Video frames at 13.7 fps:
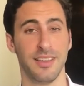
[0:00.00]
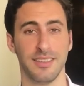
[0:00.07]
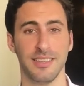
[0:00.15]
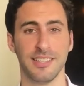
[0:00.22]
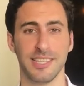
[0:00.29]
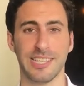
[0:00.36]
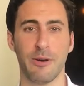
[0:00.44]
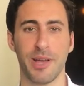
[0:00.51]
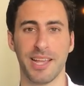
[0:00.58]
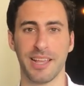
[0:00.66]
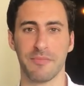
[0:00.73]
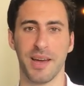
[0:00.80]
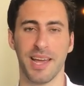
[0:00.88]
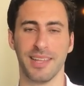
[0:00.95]
this is how I
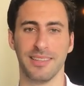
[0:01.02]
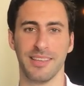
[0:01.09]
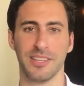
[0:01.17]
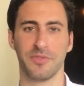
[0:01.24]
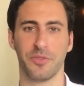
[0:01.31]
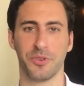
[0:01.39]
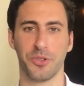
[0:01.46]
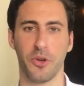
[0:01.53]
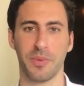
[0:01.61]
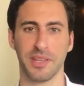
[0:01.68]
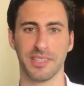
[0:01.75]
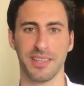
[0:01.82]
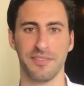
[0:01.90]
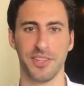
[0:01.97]
get my ideas for
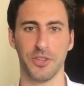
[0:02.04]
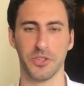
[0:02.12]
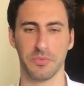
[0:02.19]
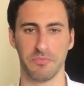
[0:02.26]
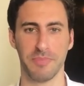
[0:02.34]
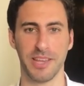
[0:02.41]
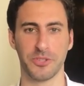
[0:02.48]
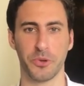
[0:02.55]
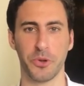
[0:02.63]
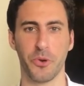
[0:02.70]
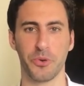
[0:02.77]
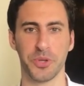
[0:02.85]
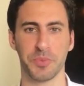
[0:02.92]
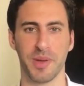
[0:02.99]
topics and videos based on
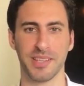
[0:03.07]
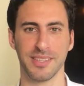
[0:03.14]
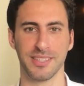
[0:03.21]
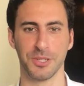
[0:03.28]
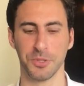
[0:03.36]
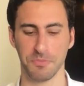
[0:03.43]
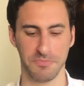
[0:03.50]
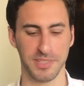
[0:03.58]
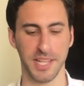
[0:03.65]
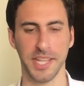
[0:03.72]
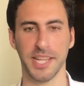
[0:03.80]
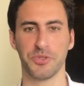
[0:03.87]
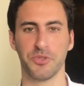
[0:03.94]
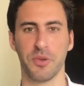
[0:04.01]
your responses. So see
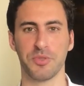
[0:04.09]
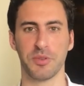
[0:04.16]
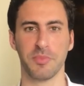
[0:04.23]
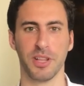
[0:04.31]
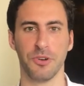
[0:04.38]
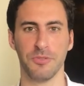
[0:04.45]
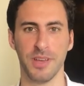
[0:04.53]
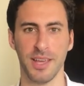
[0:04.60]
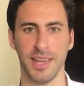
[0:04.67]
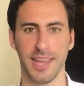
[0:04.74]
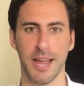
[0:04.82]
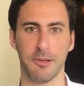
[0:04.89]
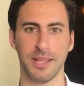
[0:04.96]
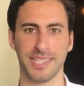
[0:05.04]
the description below.
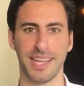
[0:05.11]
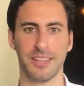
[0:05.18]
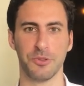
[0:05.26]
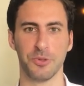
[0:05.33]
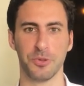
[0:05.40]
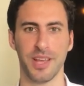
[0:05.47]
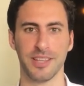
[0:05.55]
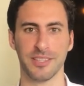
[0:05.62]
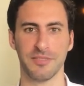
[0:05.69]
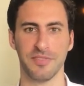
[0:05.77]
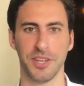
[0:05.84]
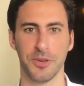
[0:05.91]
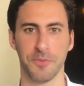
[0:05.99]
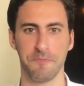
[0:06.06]
And now let's get to today's
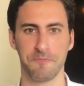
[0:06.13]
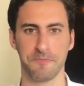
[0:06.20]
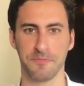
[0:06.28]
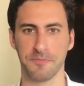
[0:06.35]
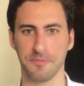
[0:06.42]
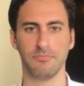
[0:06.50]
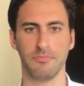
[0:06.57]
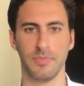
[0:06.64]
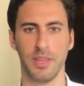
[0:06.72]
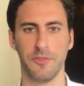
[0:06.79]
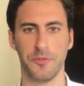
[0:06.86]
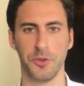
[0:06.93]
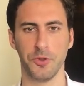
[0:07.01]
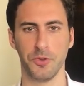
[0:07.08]
video.
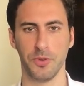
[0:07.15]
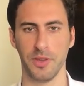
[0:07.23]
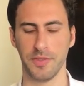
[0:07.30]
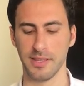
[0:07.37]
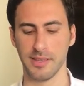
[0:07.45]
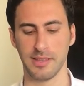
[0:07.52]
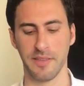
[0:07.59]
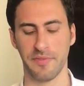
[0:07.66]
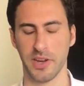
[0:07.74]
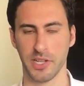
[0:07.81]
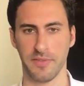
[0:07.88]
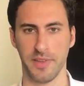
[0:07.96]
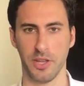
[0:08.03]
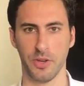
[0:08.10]
If you if this is the
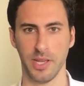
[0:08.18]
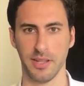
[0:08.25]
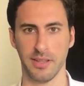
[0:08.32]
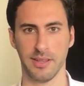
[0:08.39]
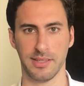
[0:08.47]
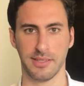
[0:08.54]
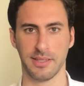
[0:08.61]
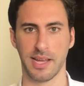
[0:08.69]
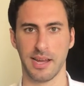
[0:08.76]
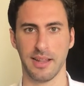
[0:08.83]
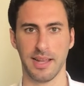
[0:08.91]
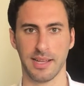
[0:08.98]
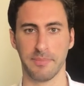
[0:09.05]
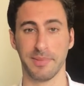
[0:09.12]
first video in this kind
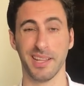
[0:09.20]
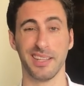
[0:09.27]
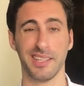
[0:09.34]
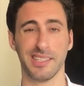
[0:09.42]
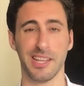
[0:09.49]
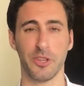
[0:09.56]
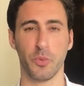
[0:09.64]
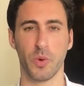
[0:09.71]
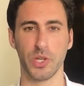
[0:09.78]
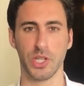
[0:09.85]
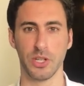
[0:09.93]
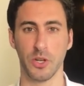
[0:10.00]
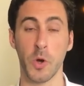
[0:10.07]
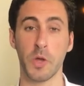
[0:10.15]
of like playlist that you're
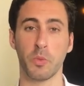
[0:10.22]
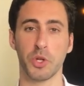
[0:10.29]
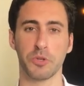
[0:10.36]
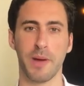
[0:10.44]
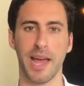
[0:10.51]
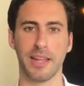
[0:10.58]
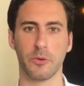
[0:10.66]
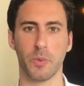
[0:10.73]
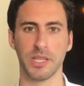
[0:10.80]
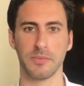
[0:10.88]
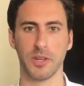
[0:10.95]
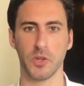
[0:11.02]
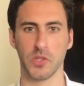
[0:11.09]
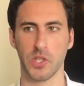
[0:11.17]
watching, go and watch my other ones
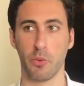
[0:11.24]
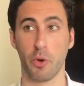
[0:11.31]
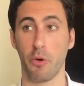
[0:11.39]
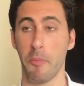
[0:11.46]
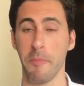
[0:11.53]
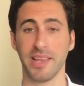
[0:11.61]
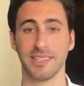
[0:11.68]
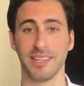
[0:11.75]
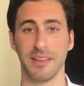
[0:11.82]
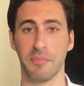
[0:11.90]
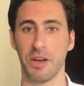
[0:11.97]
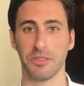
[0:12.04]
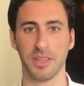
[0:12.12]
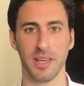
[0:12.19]
because they were amazing
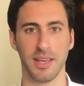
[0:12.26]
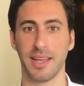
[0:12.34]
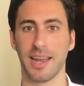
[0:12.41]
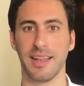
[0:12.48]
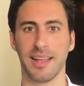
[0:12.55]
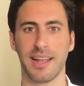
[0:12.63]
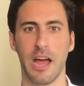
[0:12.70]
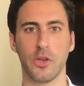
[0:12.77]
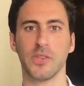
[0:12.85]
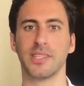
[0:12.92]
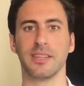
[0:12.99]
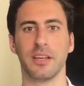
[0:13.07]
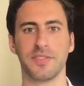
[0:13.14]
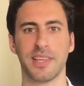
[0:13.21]
about kind of like how you
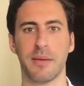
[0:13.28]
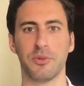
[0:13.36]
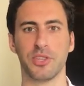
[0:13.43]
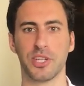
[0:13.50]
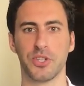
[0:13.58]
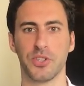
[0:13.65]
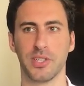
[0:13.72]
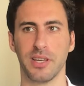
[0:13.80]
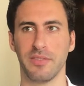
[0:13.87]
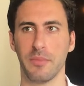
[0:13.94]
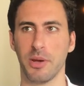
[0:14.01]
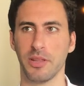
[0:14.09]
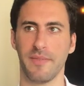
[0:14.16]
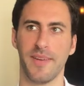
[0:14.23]
self-sabotage yourself,
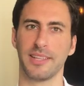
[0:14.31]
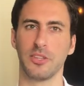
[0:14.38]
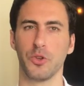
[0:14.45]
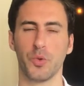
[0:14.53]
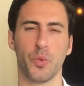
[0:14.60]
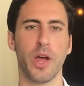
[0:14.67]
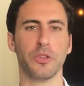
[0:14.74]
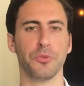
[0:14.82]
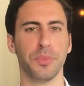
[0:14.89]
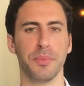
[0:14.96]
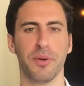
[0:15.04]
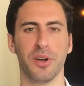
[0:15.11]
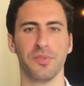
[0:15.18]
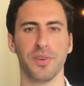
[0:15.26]
about the fact that you're trying to be
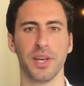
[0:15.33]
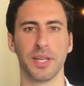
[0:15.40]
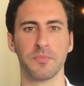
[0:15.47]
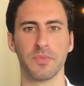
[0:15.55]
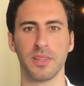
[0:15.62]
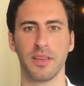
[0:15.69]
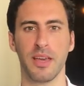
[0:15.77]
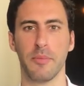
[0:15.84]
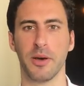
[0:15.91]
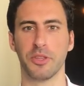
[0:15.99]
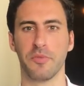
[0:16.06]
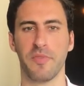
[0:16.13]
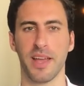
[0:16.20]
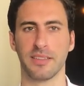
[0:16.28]
perfect, about
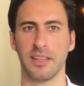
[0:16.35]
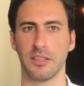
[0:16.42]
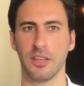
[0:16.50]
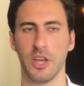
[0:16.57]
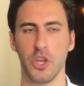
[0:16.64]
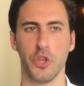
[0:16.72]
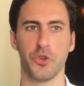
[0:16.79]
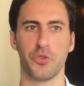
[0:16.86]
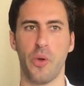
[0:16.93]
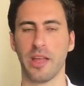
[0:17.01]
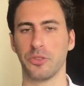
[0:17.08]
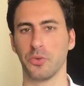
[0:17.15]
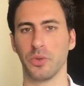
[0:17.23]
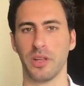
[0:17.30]
the fact that you're
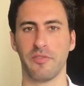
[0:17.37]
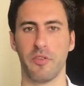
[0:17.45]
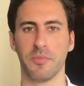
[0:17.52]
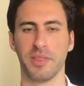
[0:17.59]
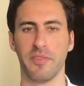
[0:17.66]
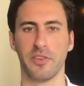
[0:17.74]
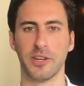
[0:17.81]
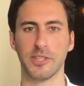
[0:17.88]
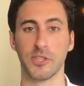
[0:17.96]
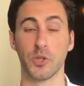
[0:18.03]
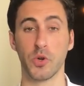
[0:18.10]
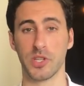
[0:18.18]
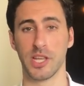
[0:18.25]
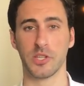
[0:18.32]
trying to learn from different
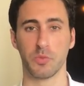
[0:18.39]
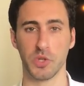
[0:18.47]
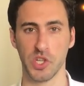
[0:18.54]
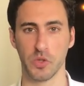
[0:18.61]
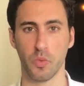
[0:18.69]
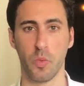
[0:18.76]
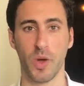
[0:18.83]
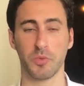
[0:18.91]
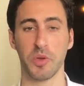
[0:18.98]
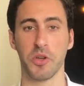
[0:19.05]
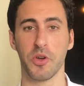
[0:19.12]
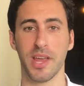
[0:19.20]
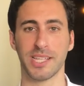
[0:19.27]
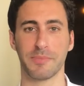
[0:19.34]
sources, which is what
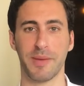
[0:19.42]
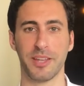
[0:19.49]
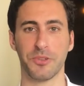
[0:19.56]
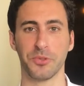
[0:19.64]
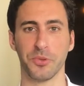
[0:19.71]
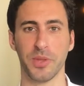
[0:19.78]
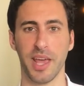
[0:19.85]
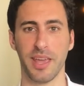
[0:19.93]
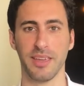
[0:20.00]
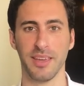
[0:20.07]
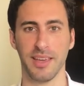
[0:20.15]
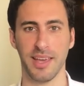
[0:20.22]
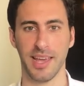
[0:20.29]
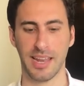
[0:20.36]
we're going to expand on today.
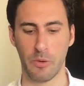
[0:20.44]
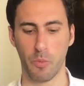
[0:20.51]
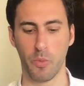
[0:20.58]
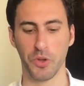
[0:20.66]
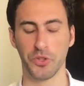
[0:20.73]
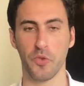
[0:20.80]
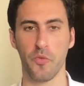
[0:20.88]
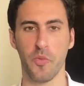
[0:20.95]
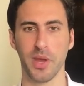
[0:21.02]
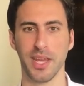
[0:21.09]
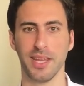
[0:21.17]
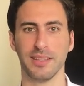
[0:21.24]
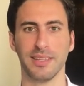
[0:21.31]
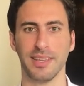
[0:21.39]
And I want to
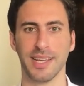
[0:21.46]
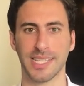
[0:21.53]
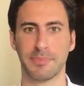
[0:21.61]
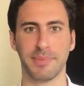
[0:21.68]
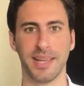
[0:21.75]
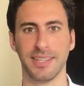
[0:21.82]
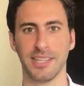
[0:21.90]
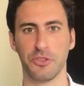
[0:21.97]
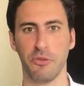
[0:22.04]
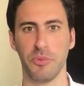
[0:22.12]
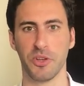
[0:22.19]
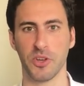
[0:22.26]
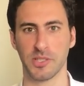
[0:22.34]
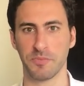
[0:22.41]
really explain this to you
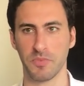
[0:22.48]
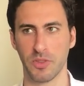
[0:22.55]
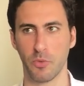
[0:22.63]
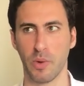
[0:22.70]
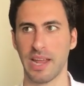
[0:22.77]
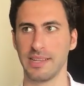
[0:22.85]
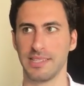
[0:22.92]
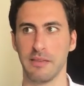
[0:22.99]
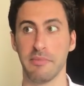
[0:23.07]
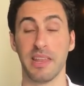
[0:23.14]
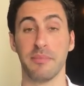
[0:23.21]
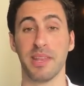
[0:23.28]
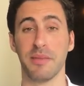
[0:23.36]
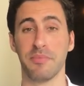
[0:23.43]
because what I see
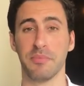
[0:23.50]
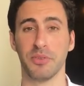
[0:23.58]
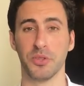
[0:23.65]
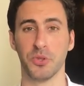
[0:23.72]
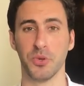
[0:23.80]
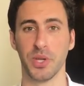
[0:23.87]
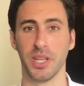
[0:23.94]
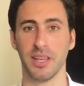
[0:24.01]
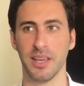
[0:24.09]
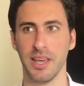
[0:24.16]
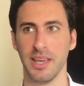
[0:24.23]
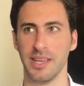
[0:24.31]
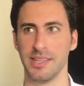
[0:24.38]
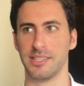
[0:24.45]
many, many people doing
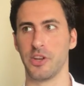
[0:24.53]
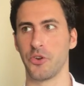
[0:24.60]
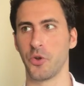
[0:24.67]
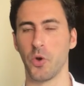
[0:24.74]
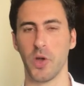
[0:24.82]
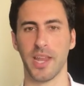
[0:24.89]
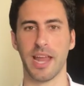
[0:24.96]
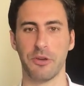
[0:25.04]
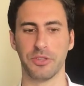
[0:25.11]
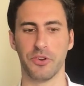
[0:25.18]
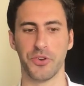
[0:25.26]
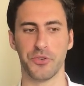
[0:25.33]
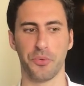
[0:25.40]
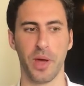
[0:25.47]
is they're going out
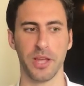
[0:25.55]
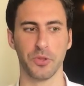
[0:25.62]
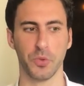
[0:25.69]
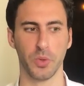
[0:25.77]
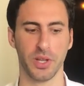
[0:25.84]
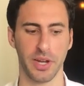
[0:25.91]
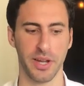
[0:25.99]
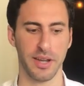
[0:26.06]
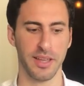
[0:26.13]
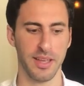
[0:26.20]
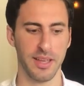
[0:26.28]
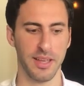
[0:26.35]
there and trying to learn